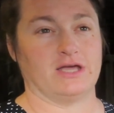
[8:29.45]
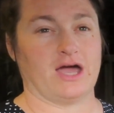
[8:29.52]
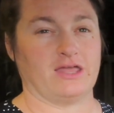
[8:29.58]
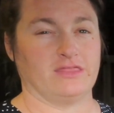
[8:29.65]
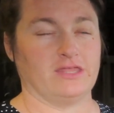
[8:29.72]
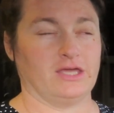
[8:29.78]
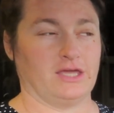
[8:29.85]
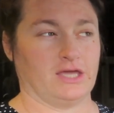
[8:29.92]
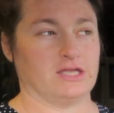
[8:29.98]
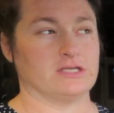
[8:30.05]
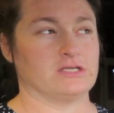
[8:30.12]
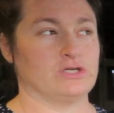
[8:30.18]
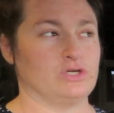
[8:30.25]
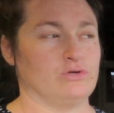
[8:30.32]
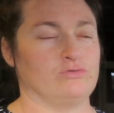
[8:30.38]
I think,
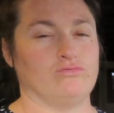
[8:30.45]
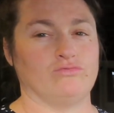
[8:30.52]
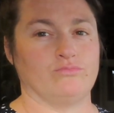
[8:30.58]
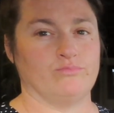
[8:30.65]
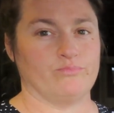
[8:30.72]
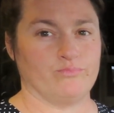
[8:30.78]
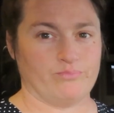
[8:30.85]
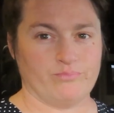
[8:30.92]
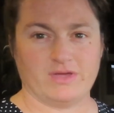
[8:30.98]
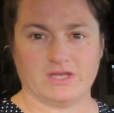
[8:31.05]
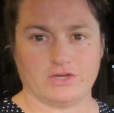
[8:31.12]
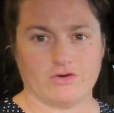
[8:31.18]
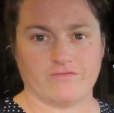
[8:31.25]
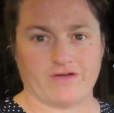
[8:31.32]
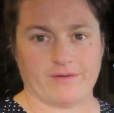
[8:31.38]
into
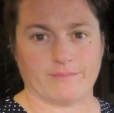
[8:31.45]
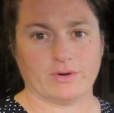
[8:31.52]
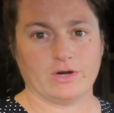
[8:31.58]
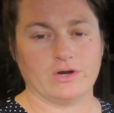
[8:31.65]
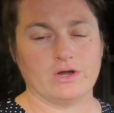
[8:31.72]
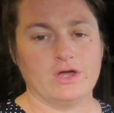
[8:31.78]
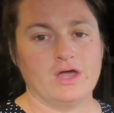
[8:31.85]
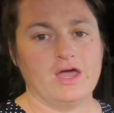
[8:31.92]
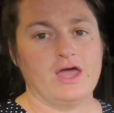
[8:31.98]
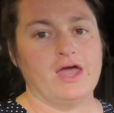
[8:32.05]
mid-November.